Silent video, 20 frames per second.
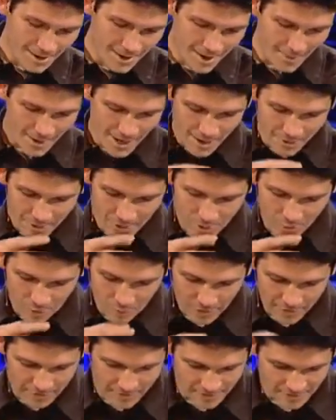don't know
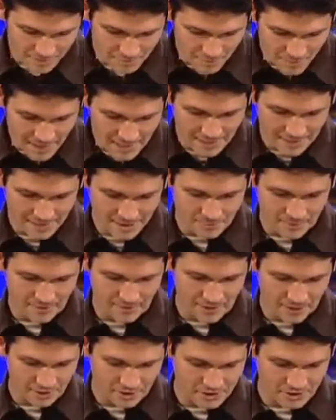what this means, but
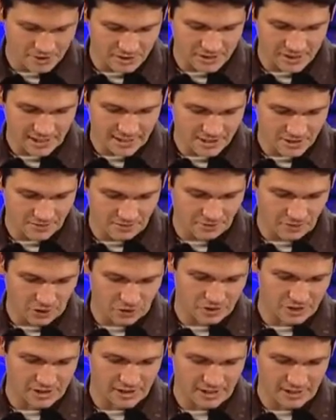there's 6
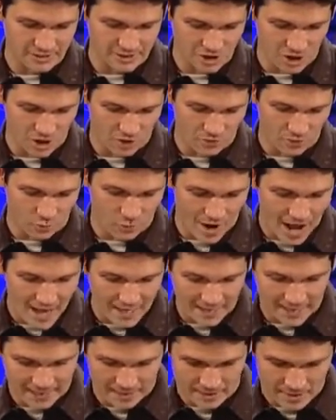verses on the
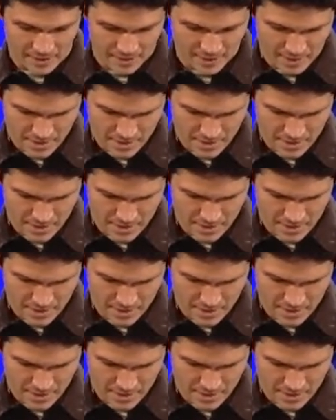wedding,